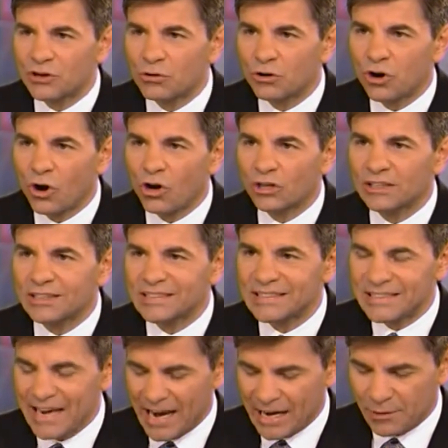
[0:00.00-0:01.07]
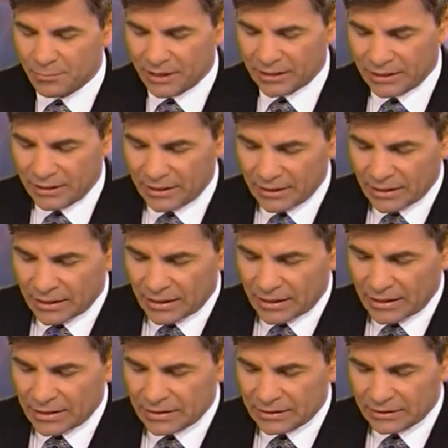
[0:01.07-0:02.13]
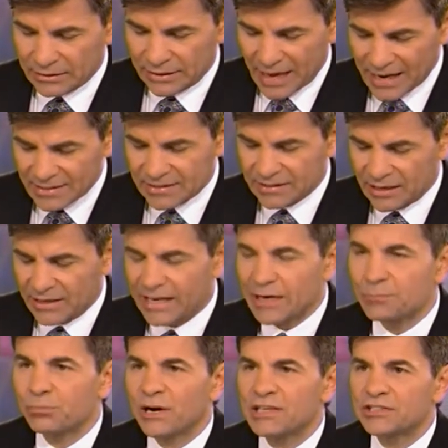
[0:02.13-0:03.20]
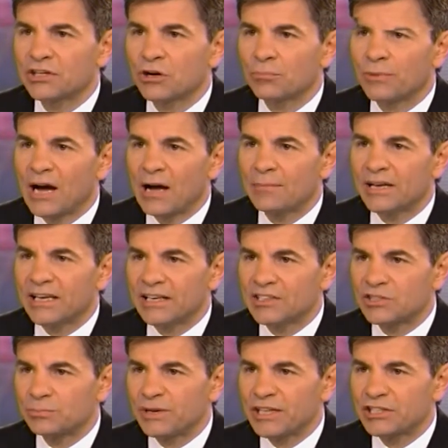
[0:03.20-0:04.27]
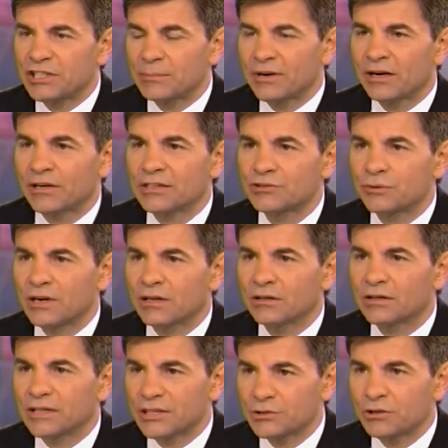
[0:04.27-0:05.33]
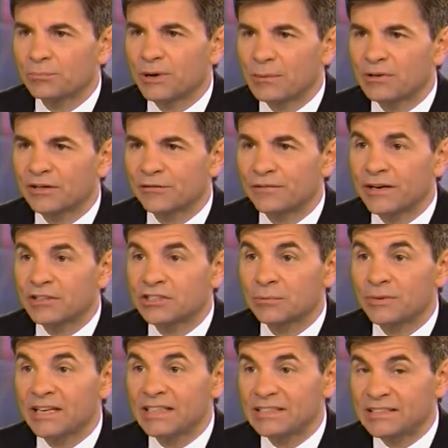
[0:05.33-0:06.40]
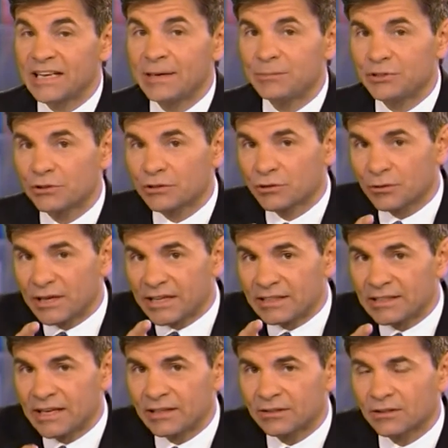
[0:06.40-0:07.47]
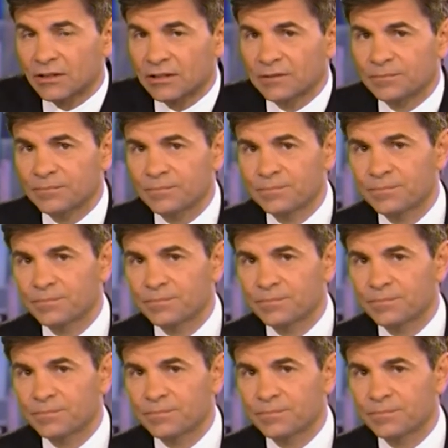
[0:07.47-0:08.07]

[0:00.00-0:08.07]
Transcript: so-called containment. Uh, last Sunday, right. President Obama, in his speech to the American Israel, Israel Public Affairs Committee, seemed to agree. Take a look.